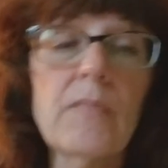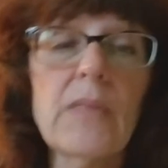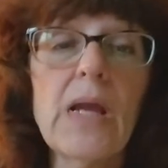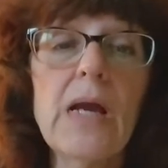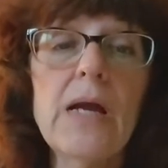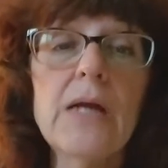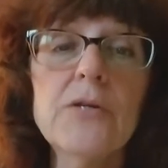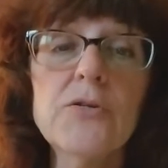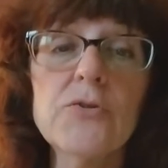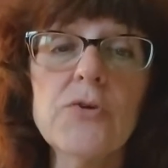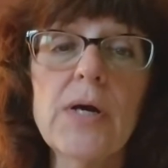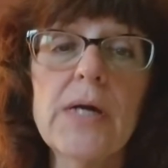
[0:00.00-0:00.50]

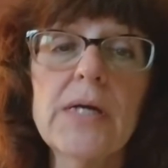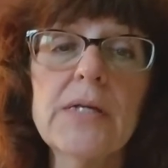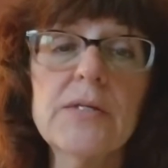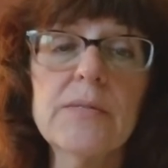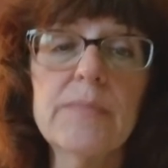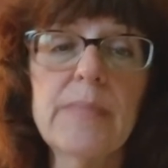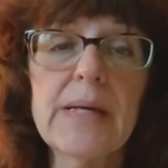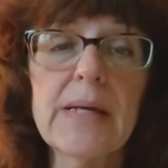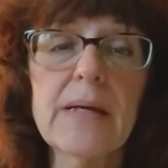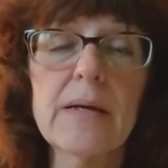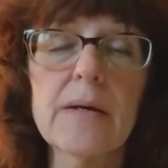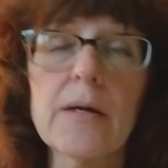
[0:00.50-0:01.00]
I tried
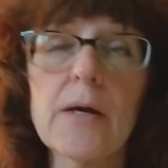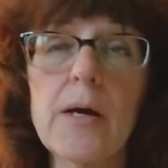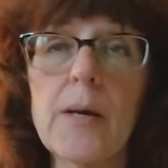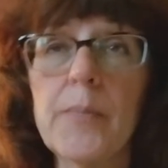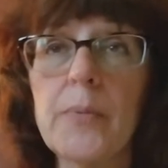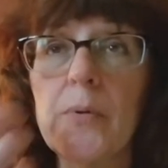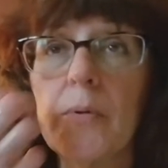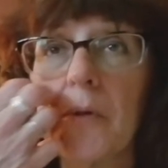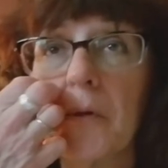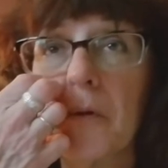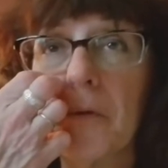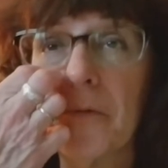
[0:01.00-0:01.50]
to make a
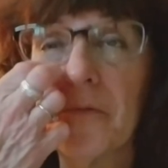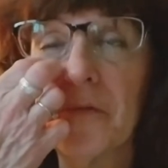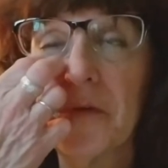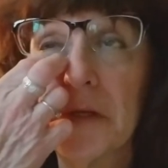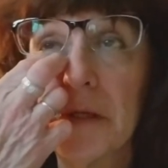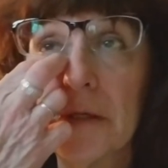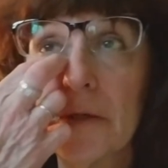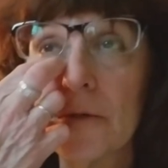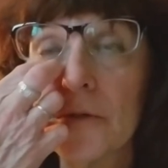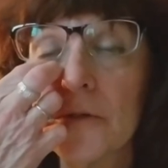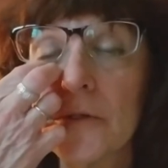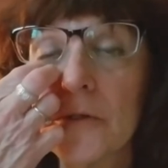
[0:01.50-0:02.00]
couple little
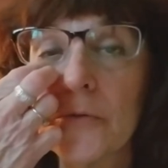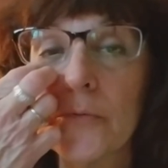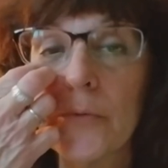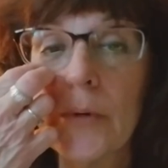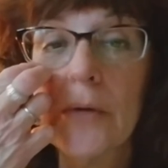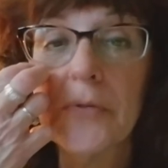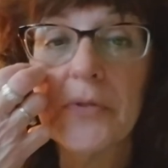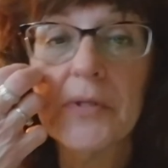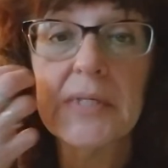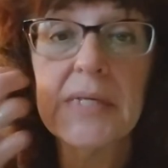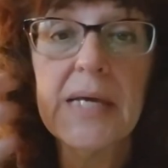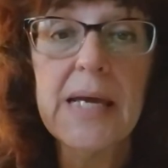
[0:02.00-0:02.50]
videos
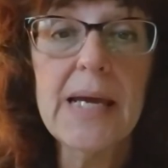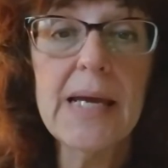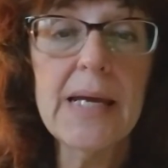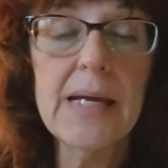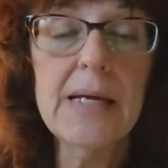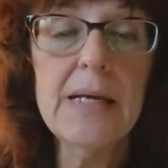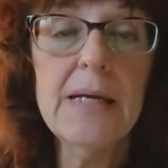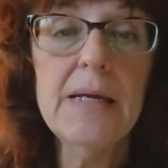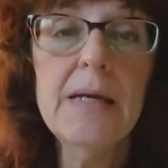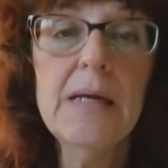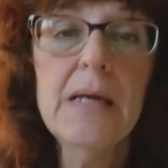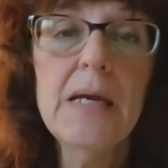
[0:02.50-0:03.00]
throughout the
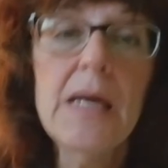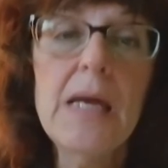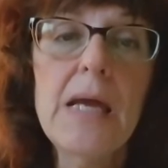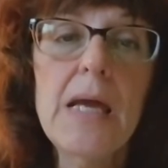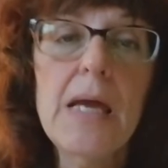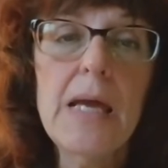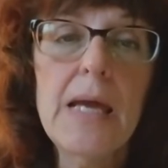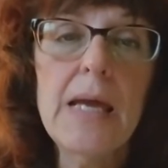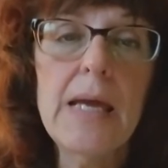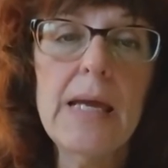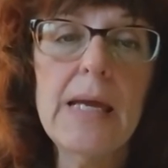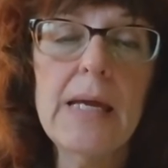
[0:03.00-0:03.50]
day
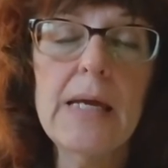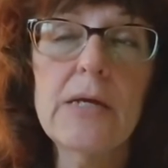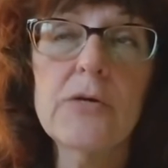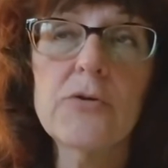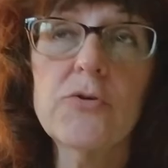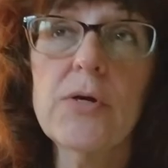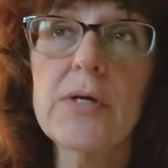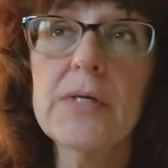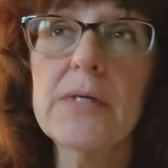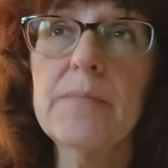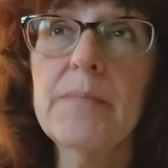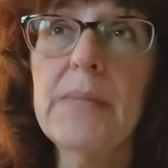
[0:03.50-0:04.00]
and
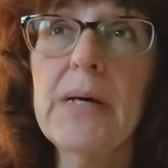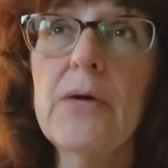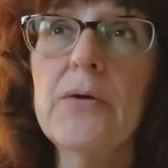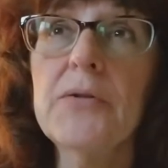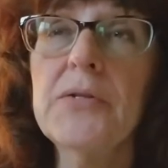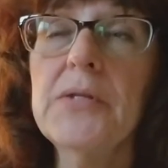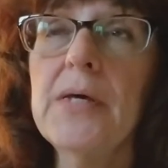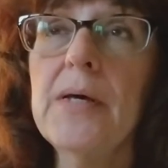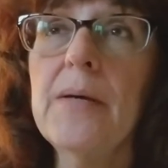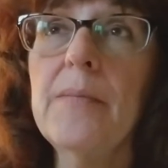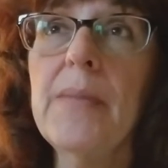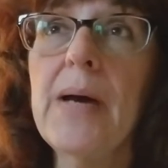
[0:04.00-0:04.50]
tried to meld
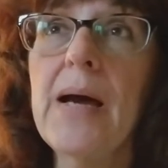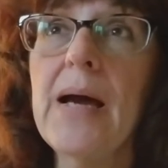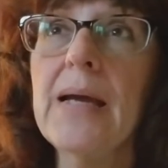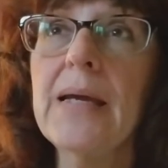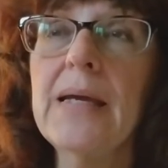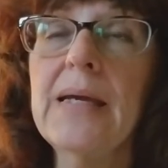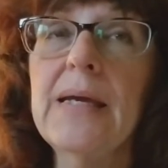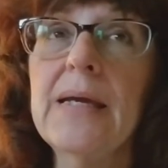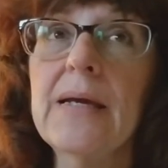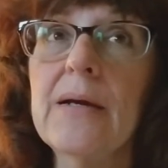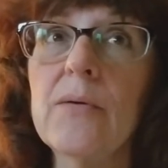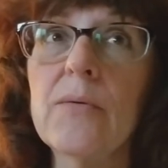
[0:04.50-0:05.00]
them. I
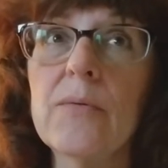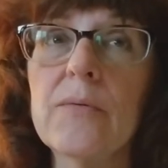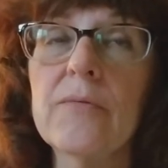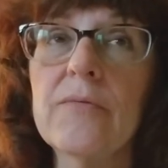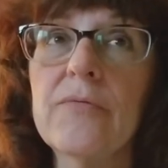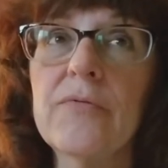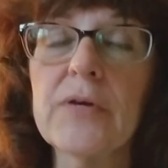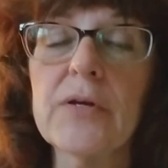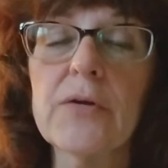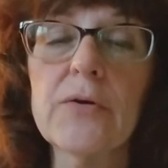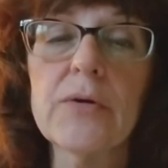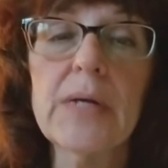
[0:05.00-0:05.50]
can't
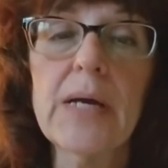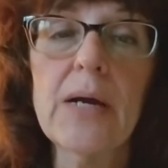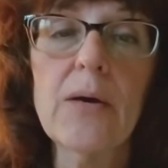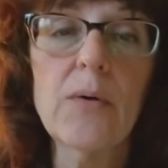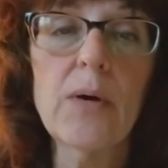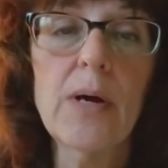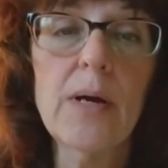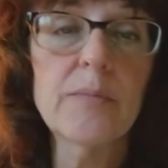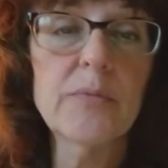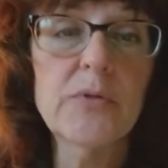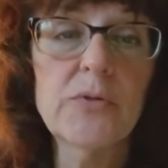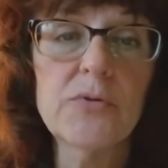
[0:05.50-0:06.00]
figure it out.
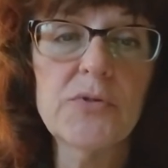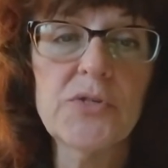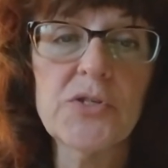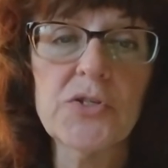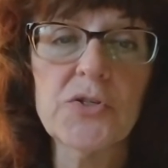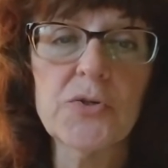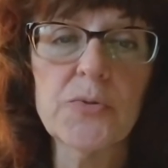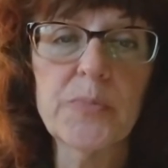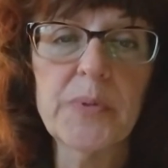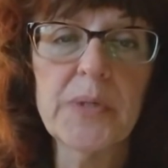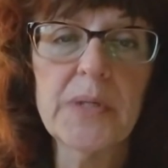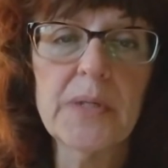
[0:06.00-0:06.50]
I'm too
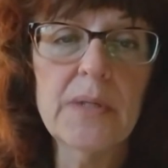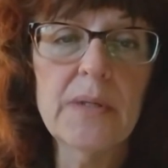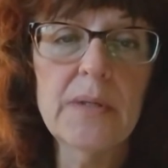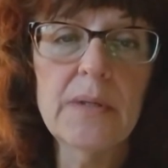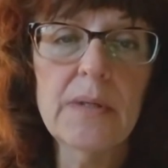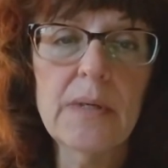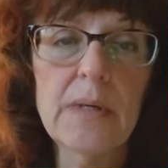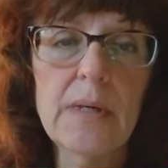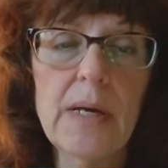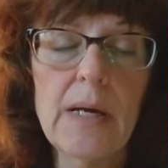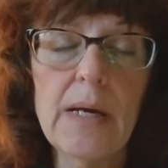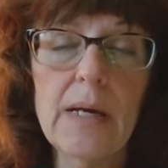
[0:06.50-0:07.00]
stupid.
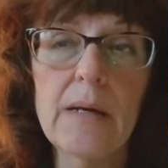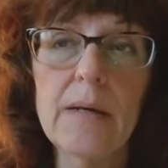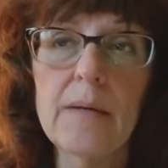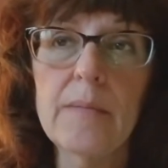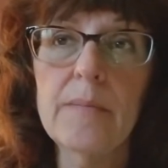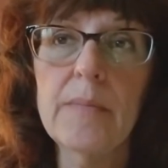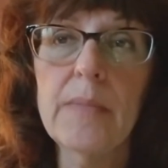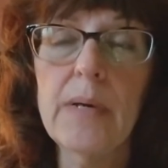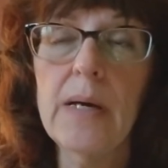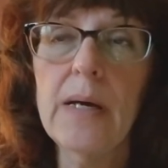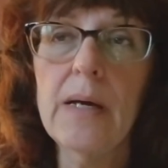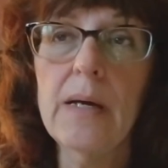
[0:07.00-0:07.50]

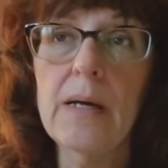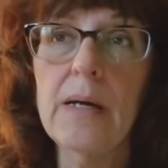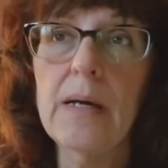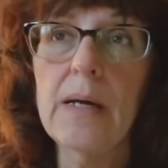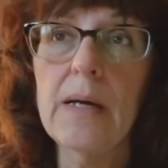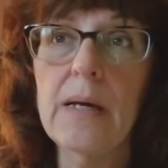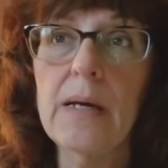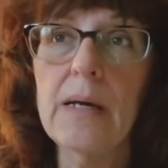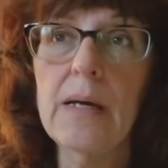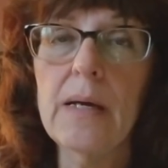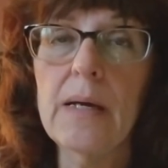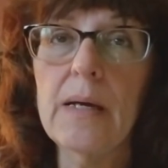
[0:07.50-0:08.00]
Um,
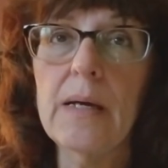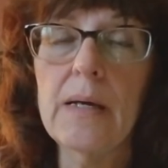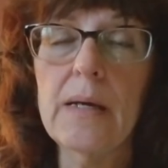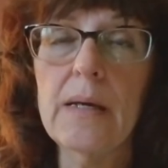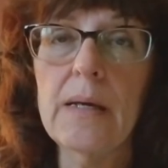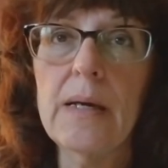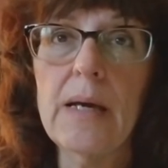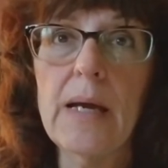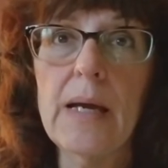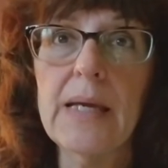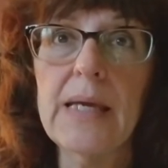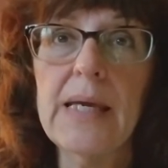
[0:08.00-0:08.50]

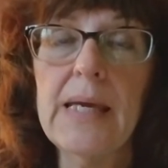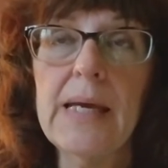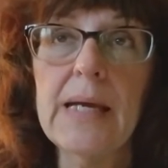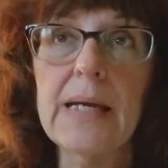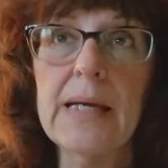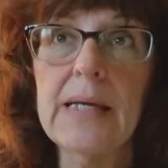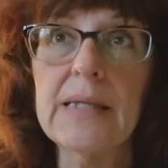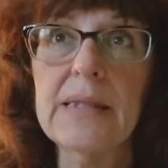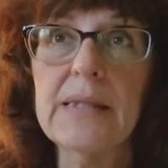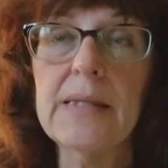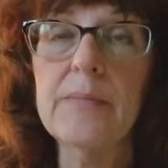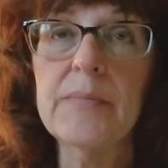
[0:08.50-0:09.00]
I can't
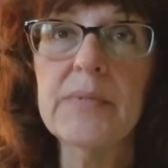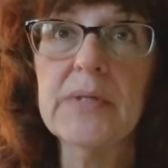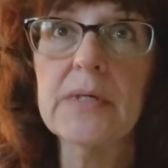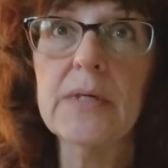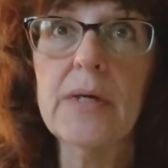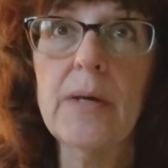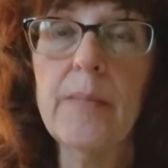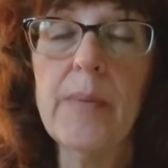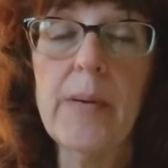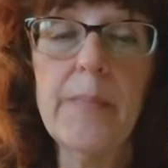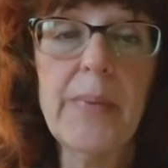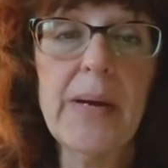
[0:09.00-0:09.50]
get them to
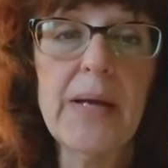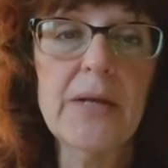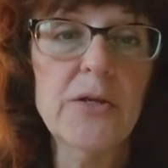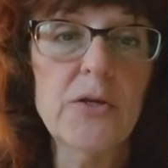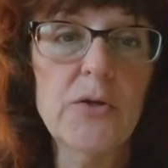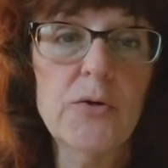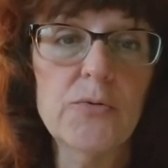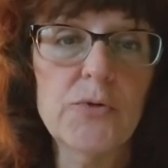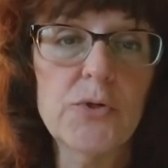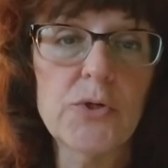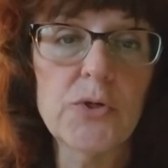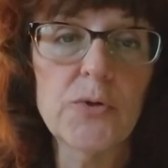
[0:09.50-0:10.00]
come up on
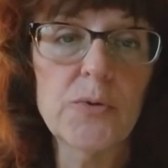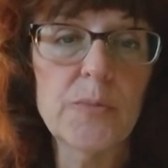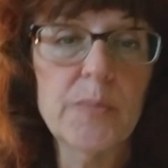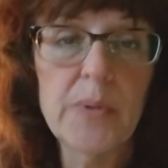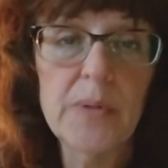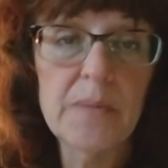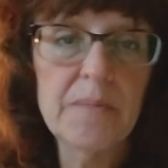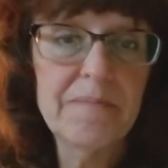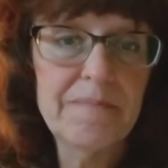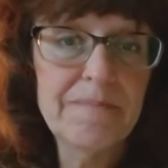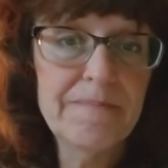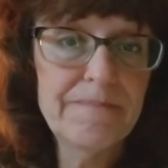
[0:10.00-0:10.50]
YouTube.
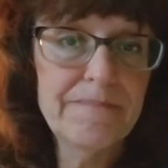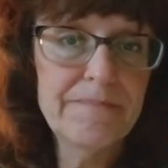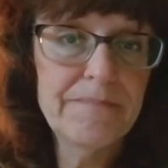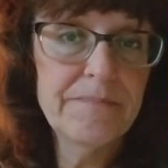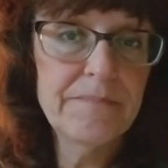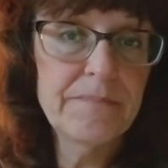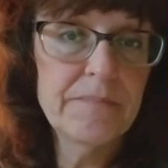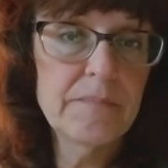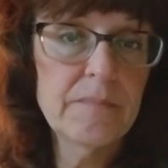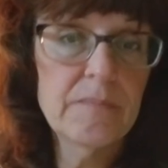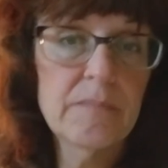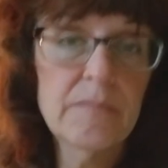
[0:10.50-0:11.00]

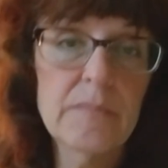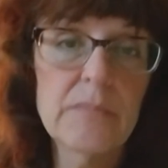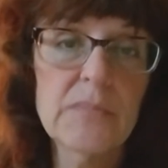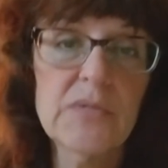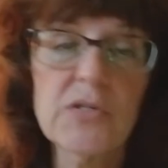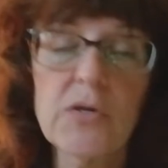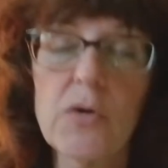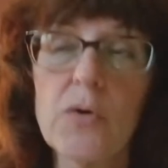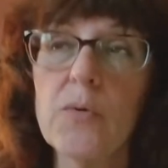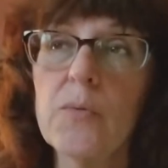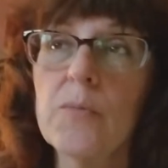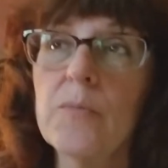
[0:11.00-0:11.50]

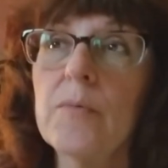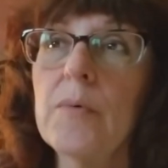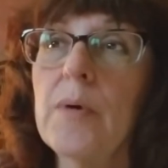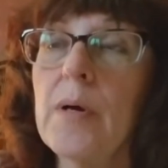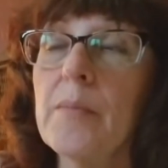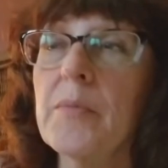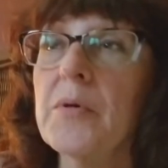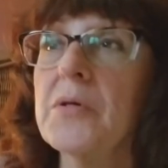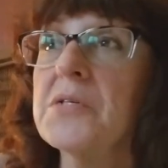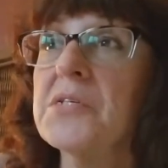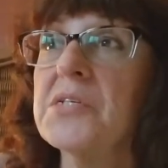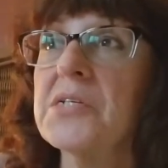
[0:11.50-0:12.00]
So
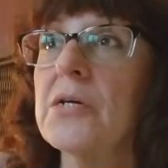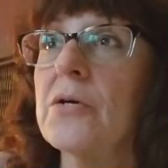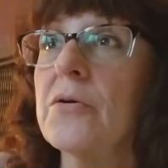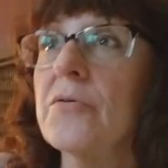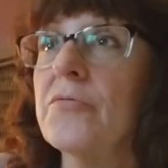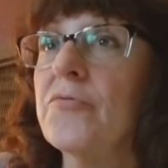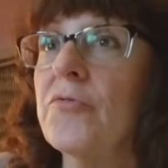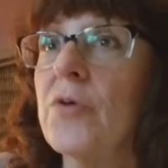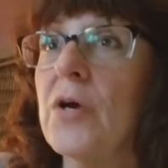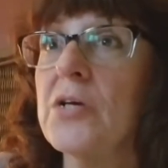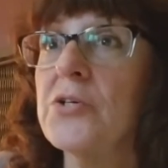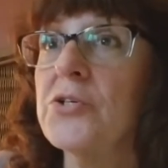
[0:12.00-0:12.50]
I'm going to start
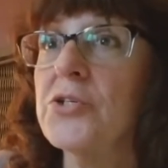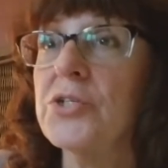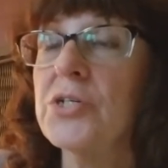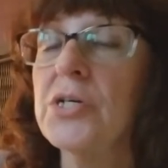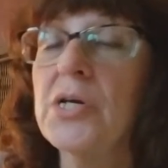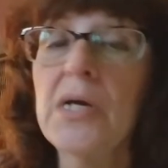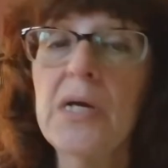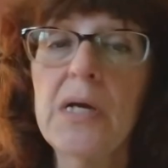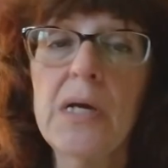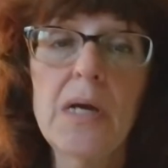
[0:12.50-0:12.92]
afresh.